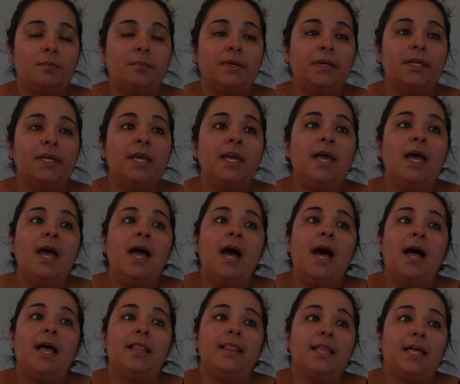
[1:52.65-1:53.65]
But
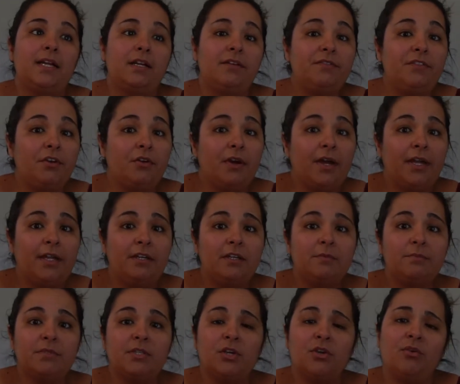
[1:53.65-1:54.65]
a lot of their
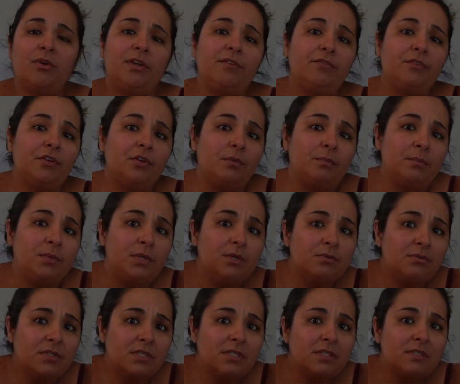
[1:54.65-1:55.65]
items are great for your
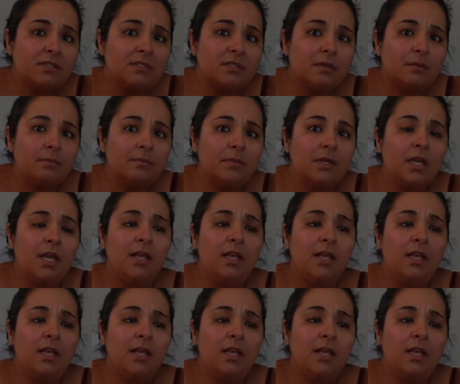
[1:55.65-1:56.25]
immune system.